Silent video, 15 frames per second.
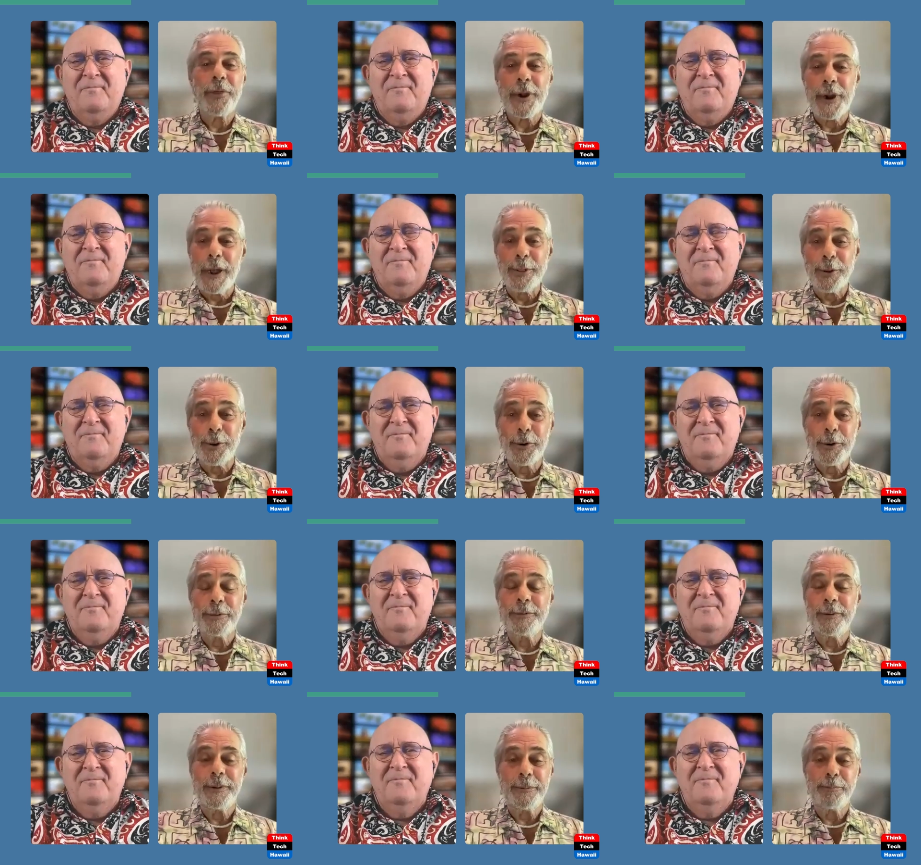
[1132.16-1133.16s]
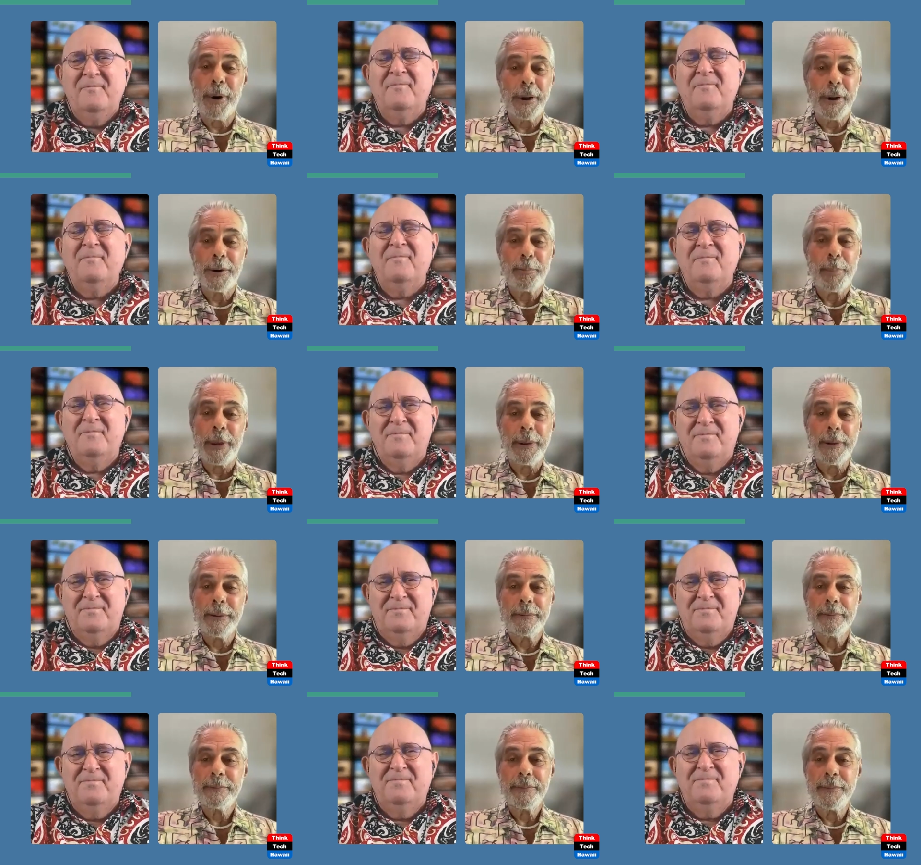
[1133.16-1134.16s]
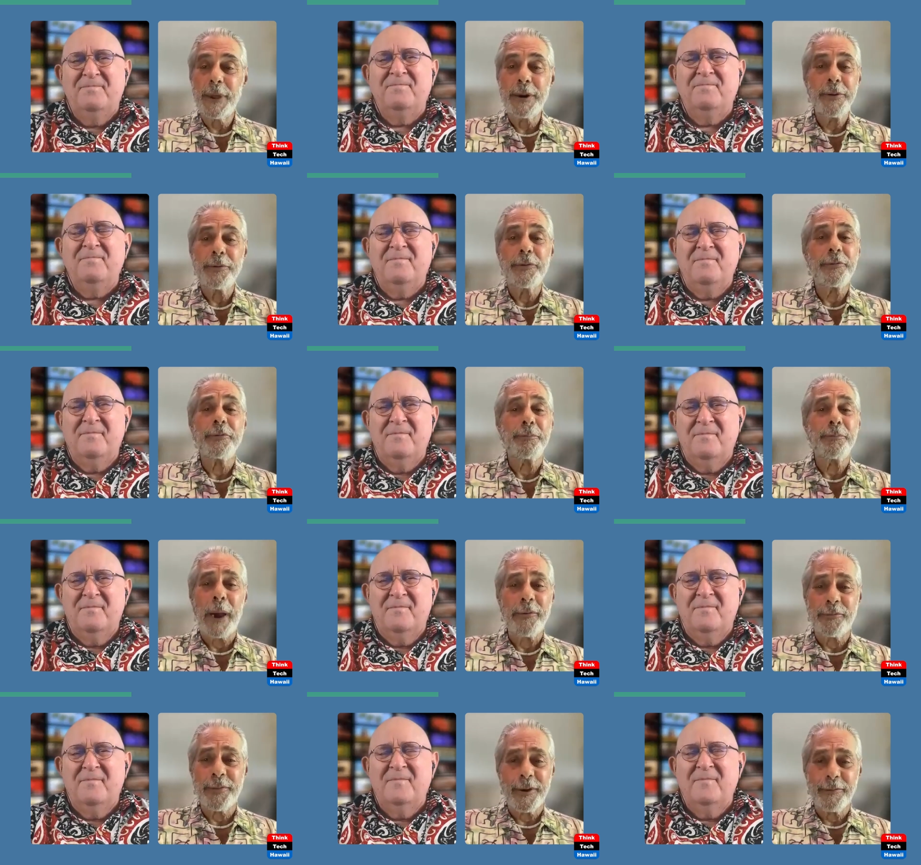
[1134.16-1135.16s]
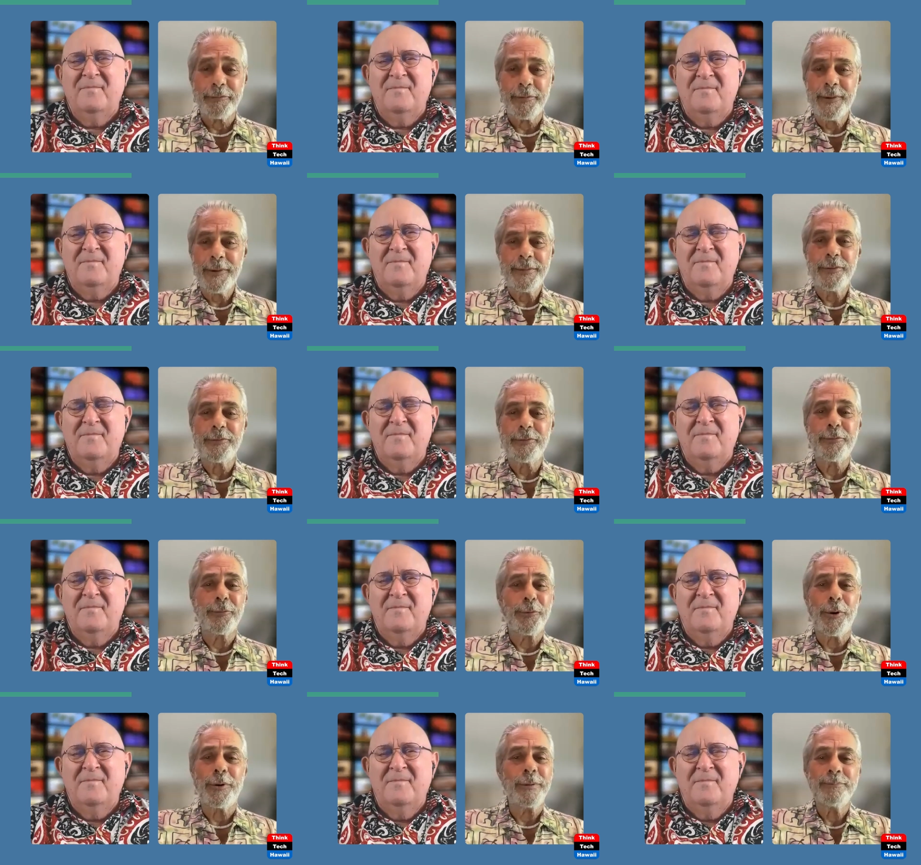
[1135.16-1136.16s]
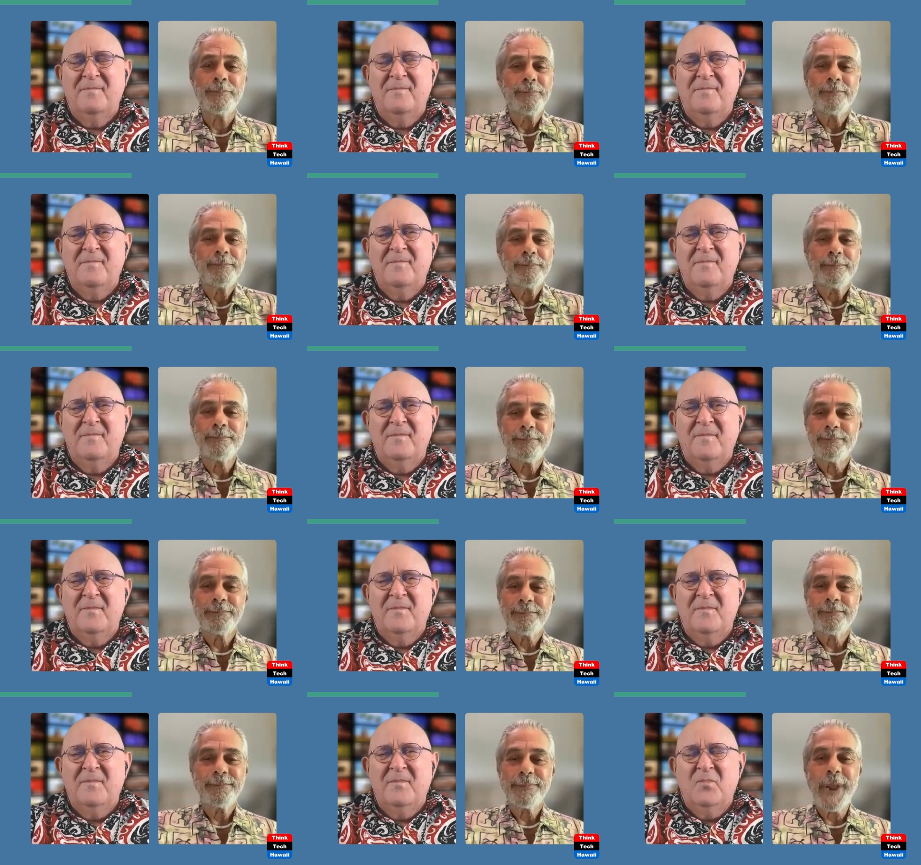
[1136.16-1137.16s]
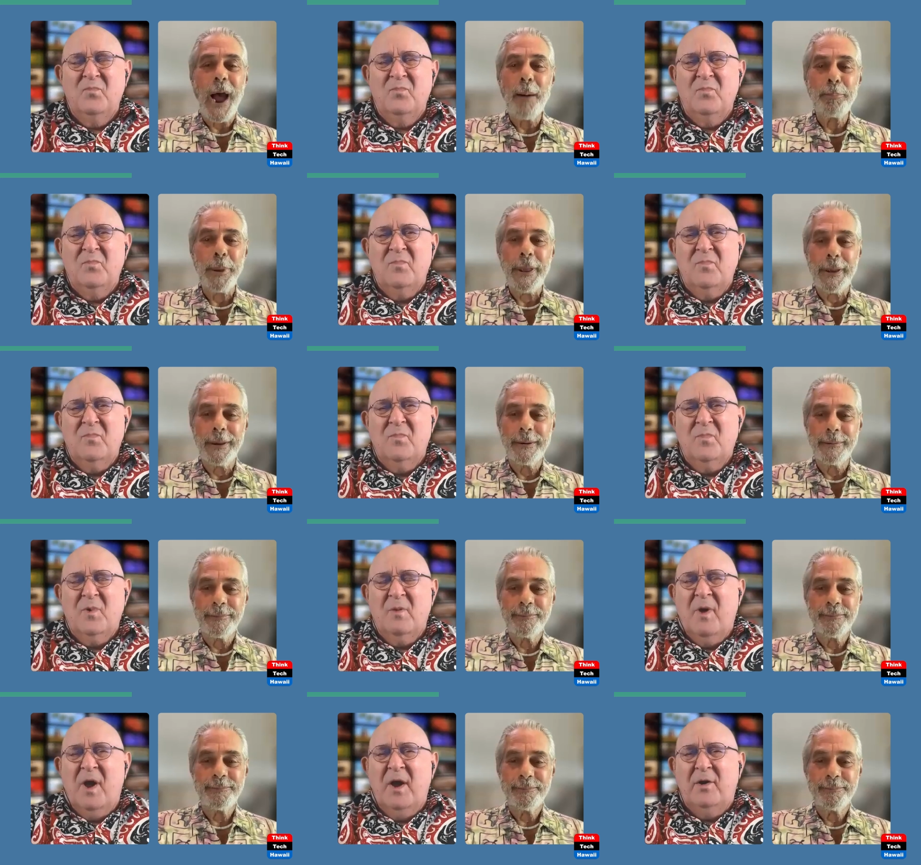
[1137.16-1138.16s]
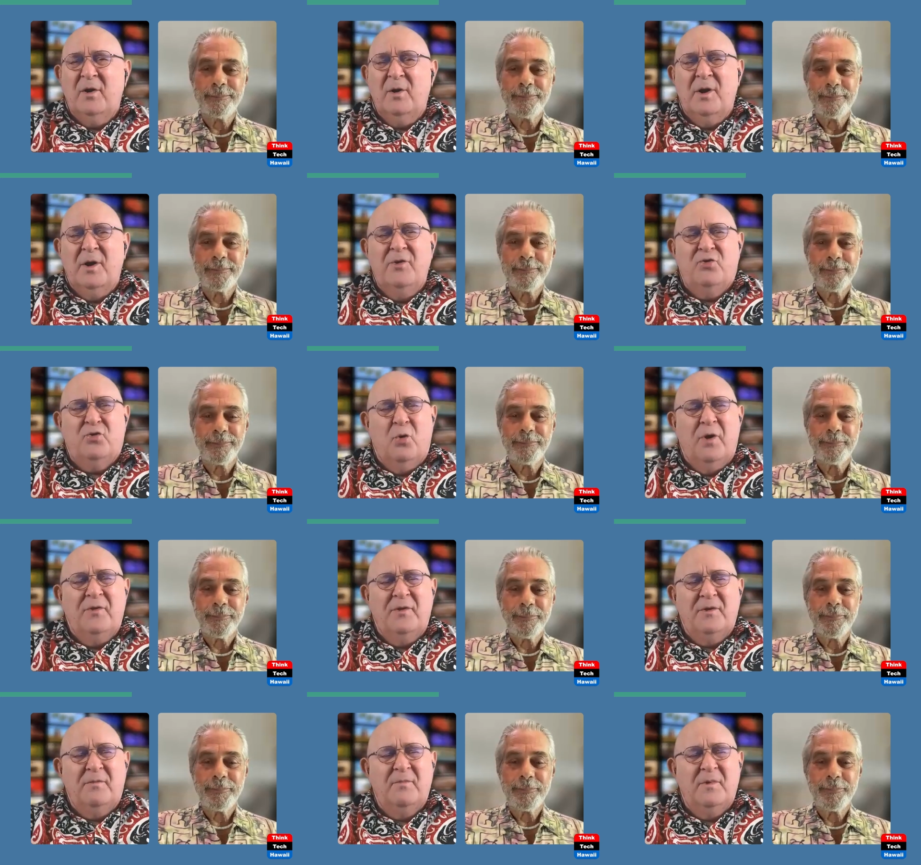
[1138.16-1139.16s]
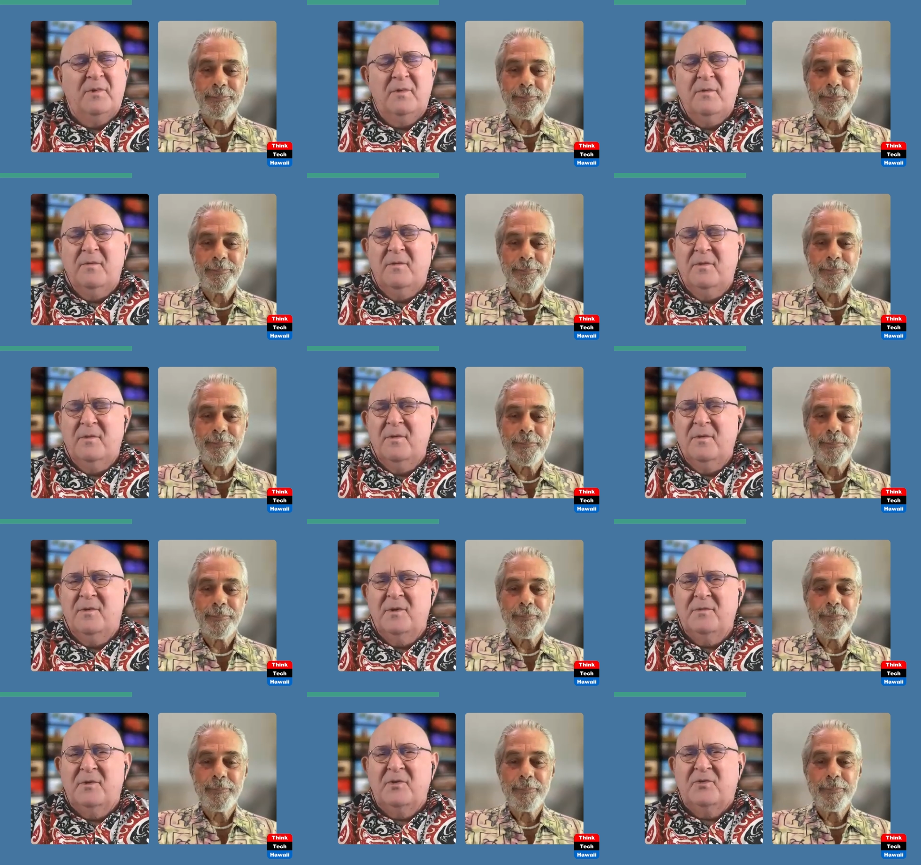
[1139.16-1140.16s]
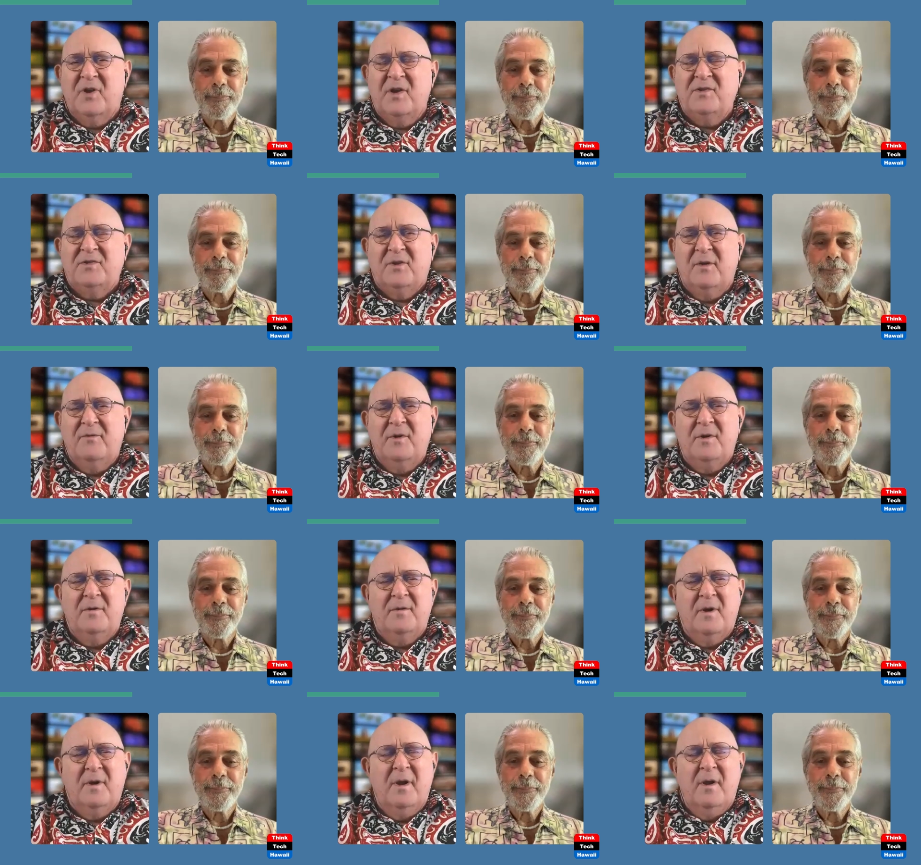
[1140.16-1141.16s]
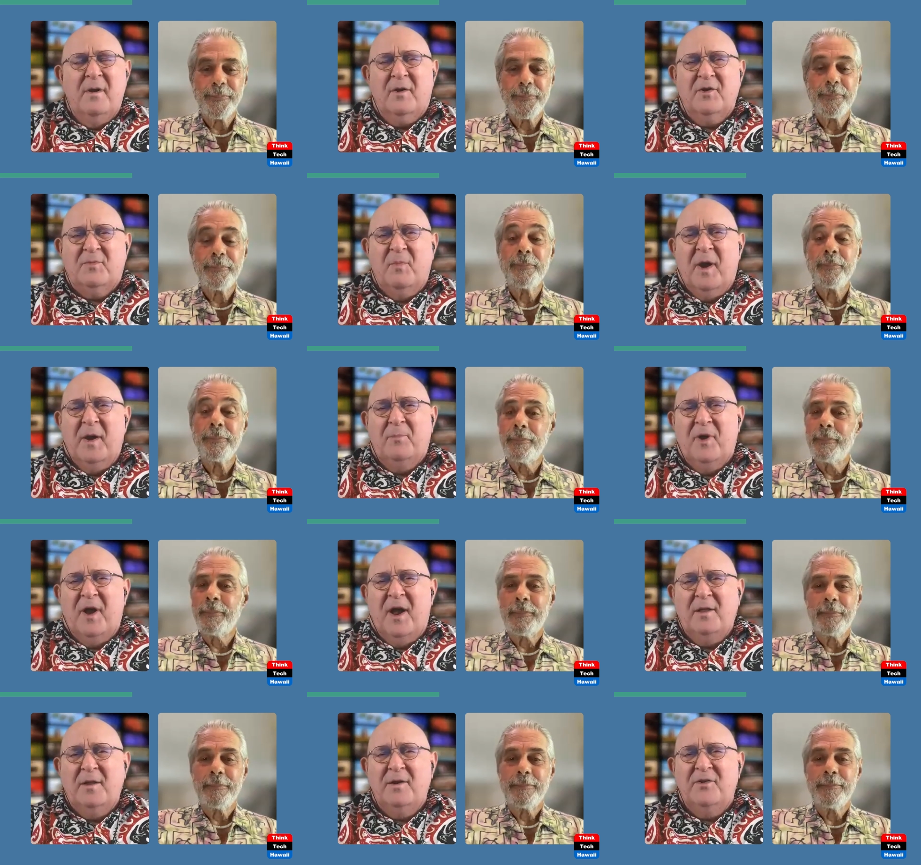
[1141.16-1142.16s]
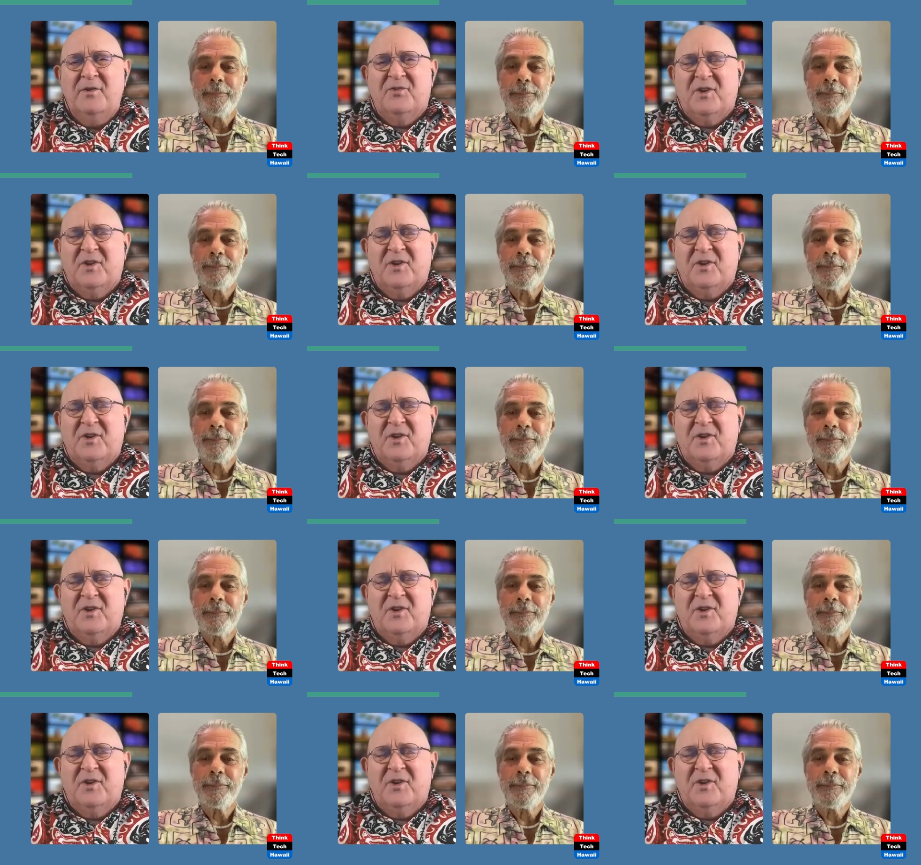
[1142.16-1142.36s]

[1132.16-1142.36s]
Speaker 1: that I learned in Ponape. None of this is my stuff. This is all copying.
Speaker 2: Am I going to enjoy the, the, the the taste of it? Because my palate